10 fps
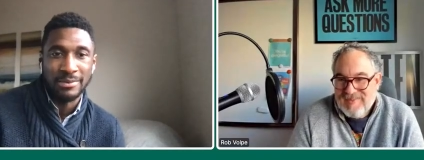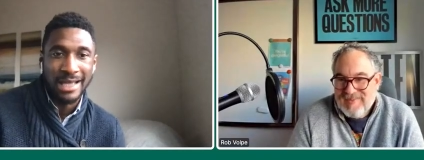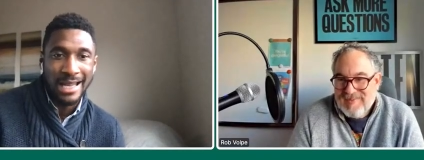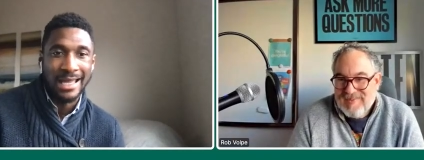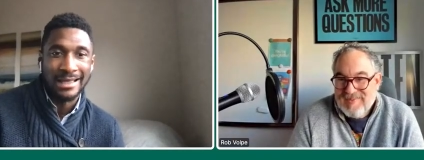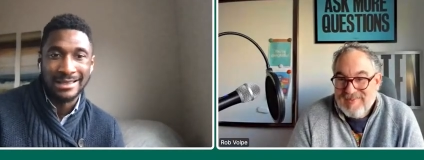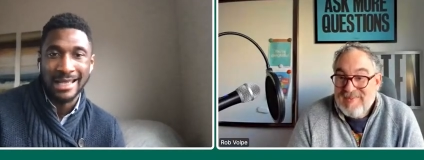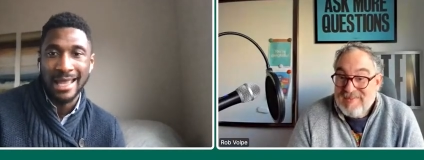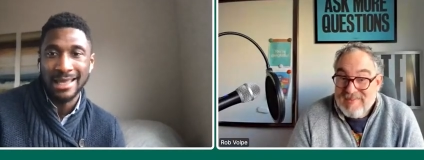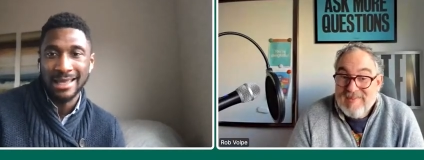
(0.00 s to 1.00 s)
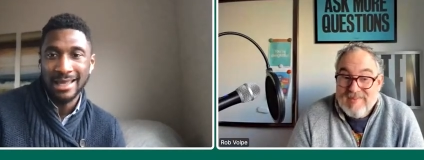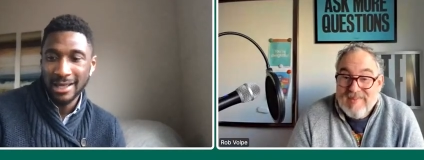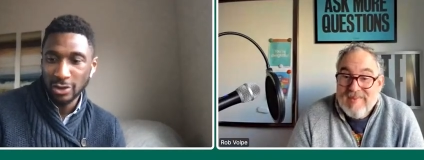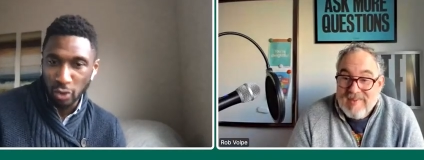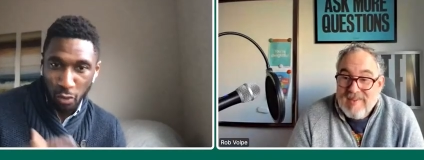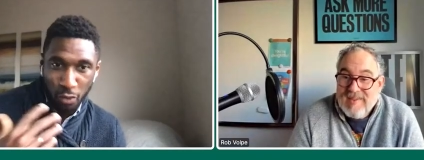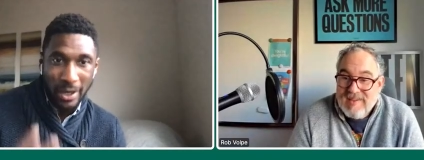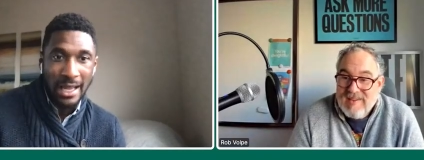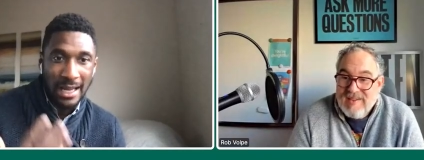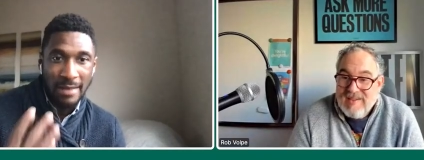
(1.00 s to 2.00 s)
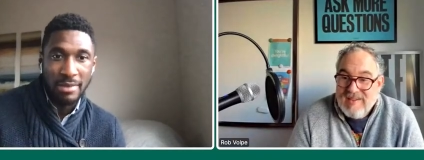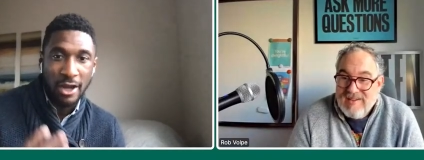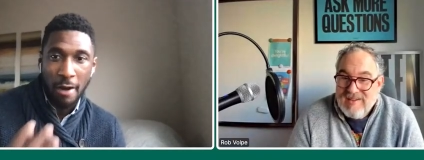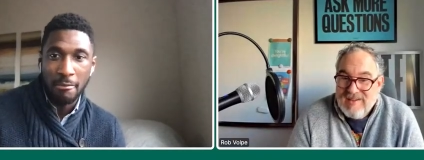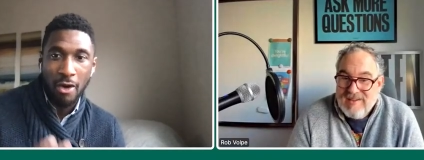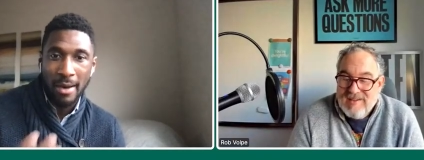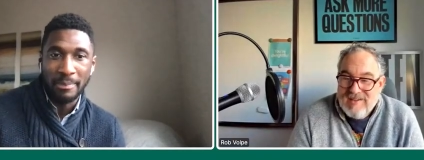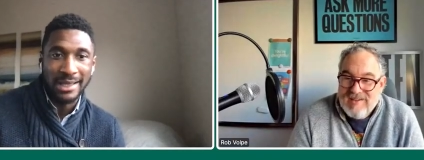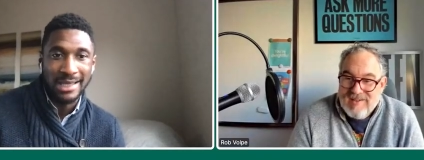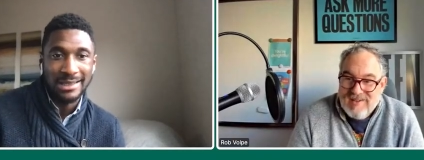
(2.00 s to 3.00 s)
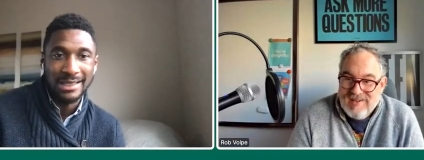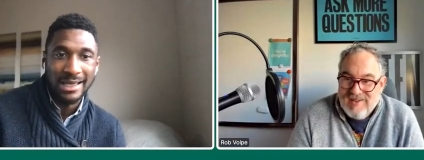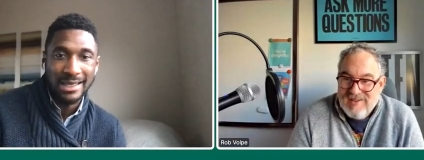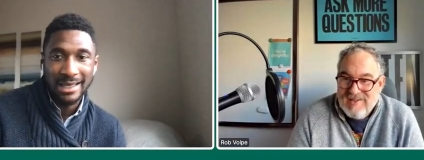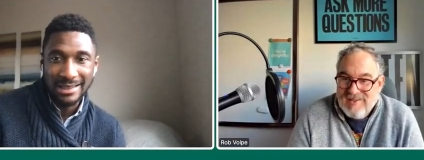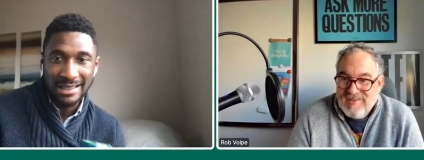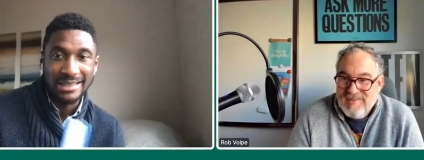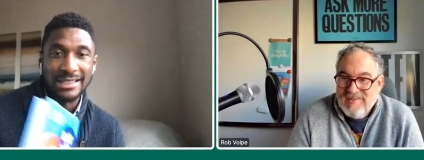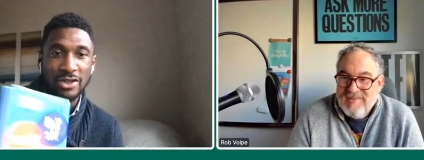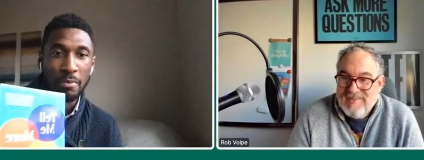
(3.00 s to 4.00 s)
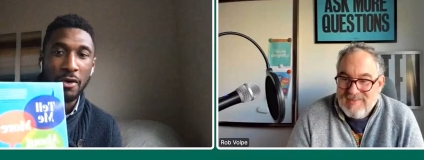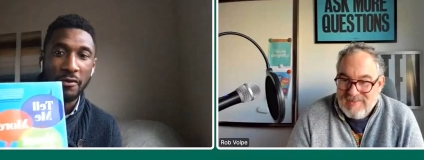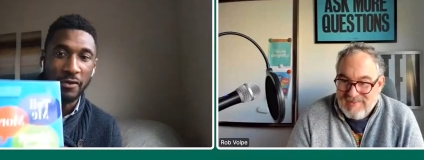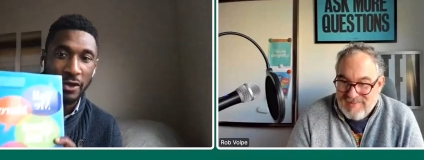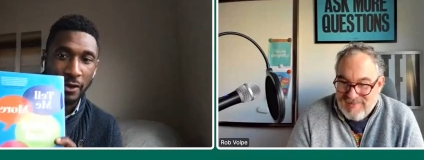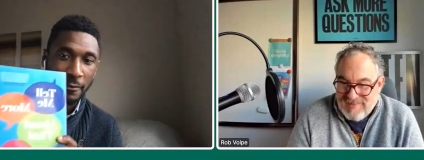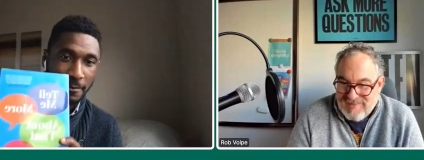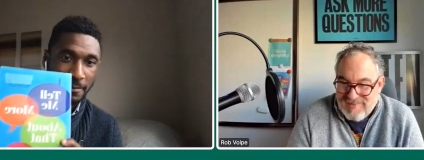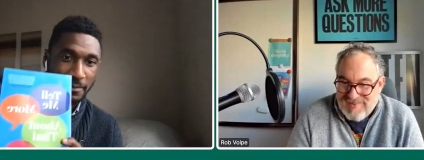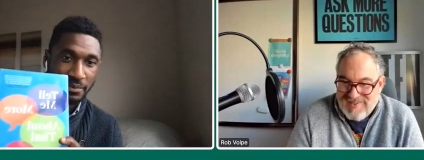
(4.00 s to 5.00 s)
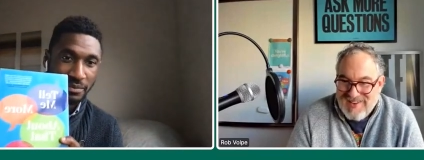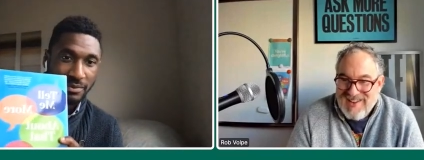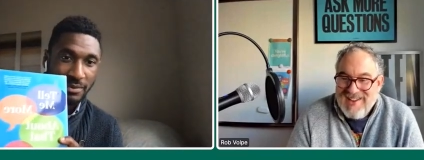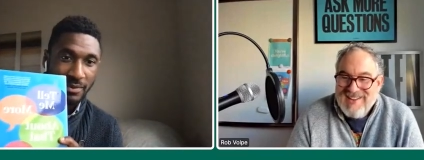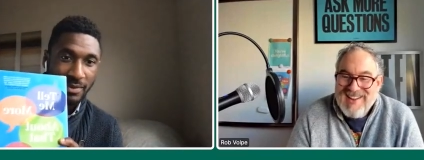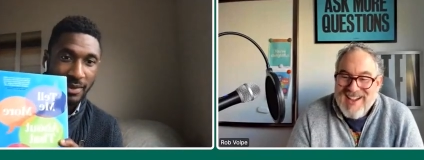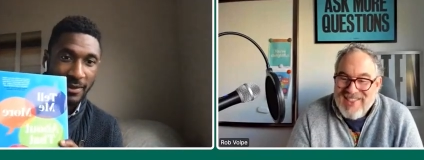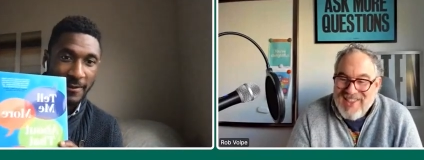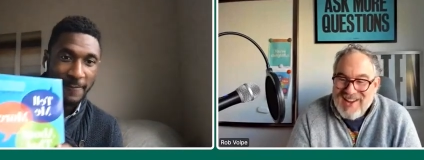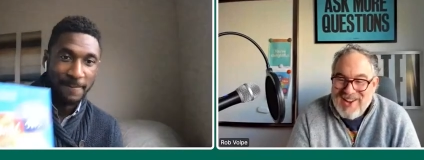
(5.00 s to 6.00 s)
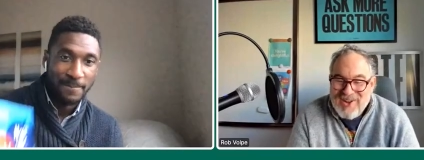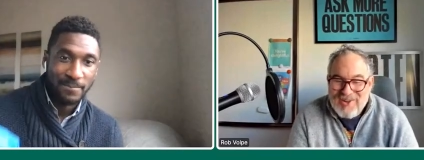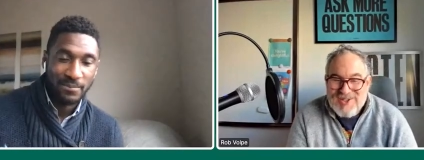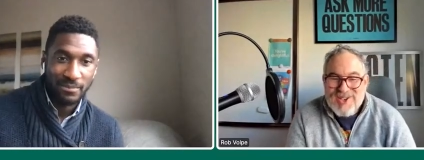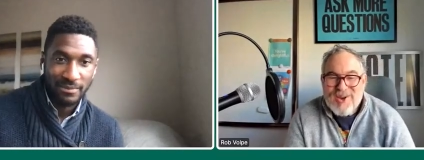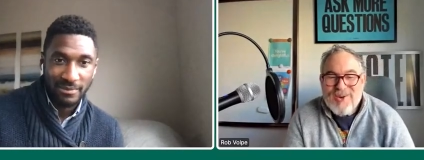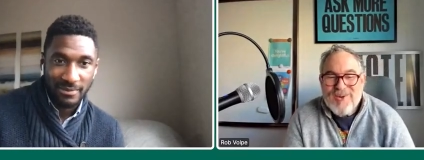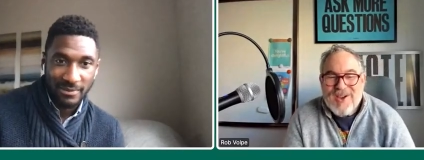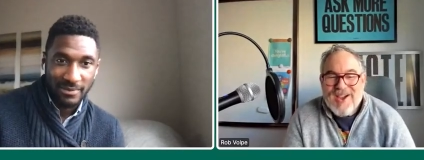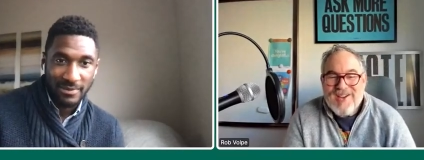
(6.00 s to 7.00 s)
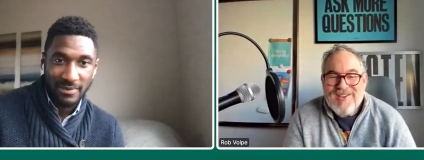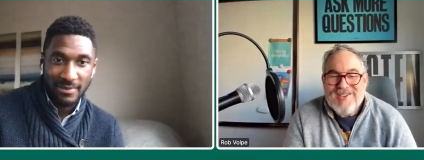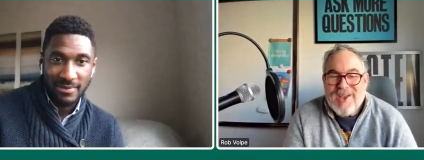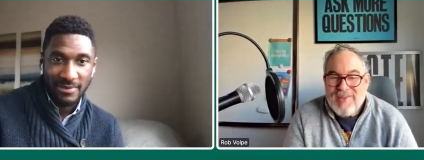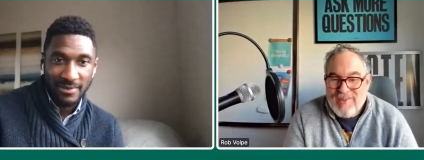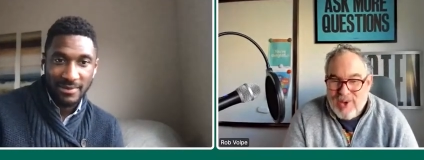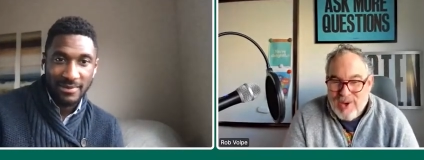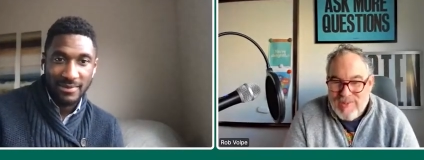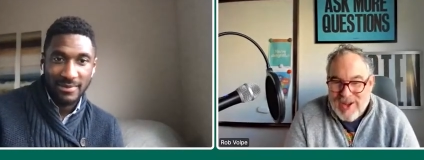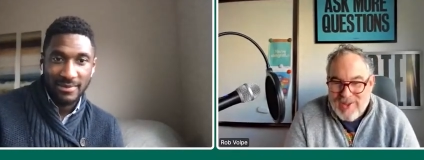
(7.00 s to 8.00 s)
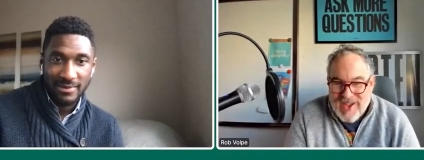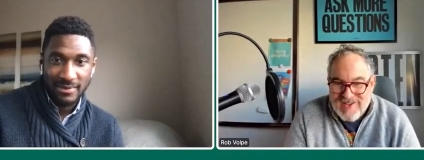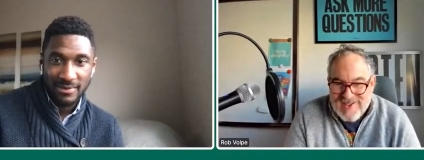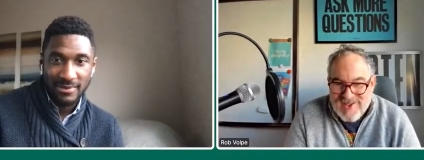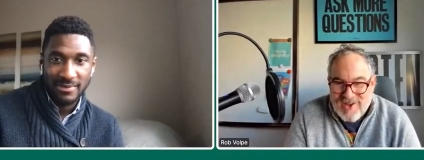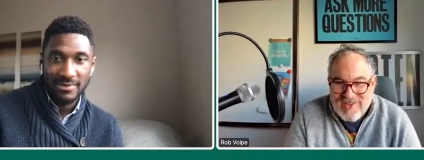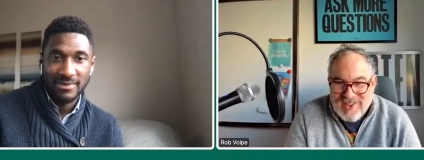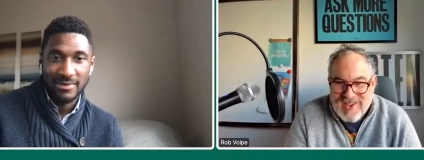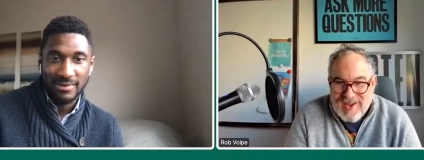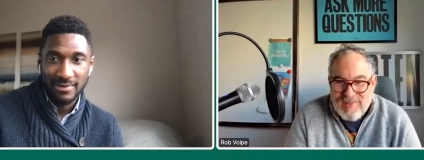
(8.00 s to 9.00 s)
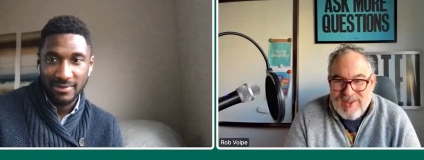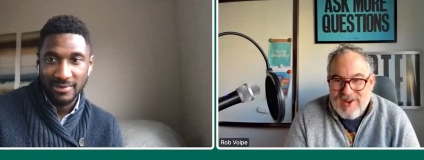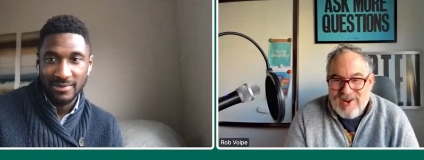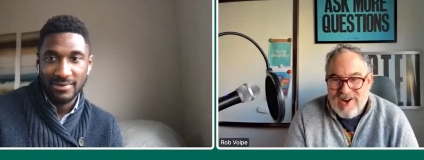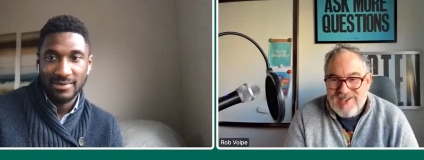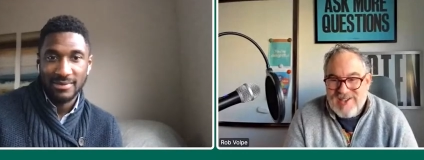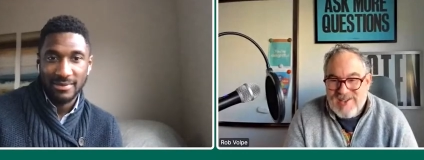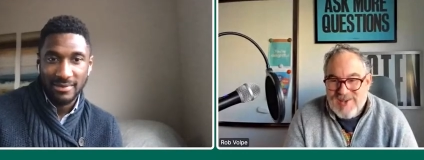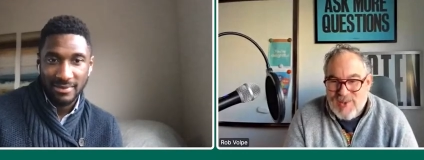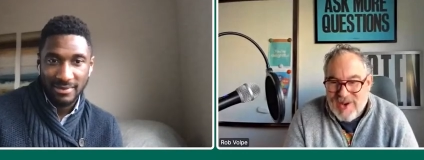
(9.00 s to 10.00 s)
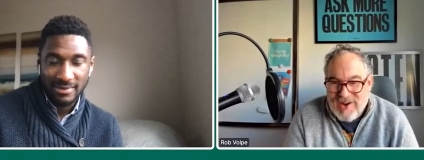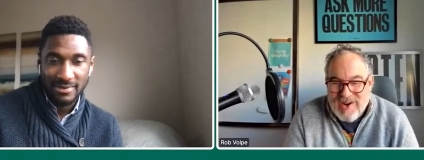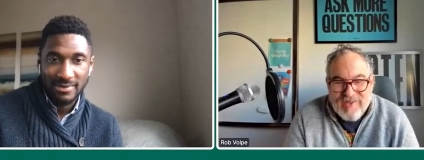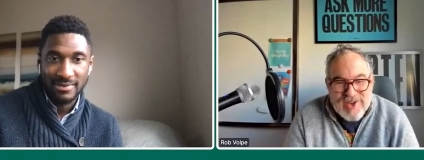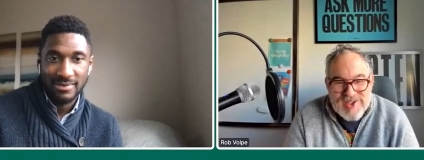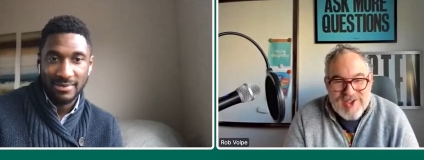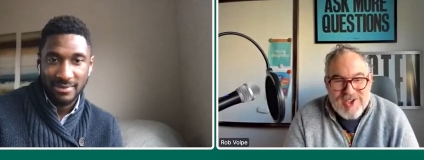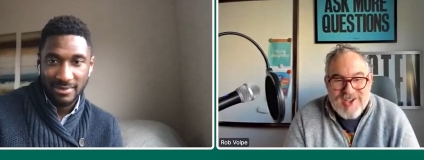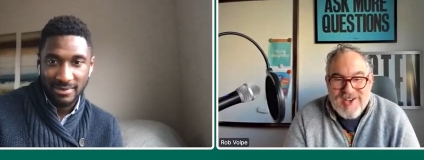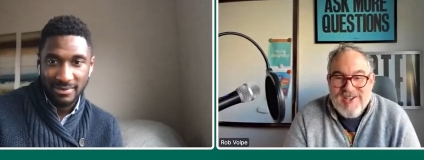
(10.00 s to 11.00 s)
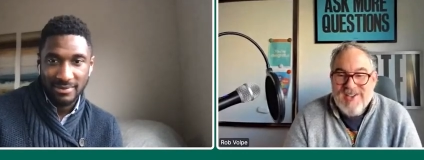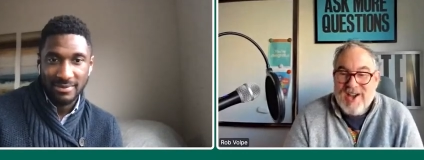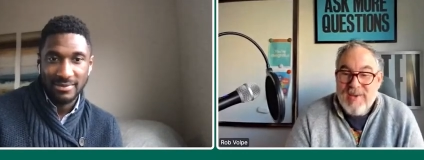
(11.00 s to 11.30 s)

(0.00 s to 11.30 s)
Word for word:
Speaker 1: steps that they can take to really become more empathetic this is the book for you
Speaker 2: yeah, thank you. So uh, tell me more about that, Solving the Empathy Crisis, one conversation at a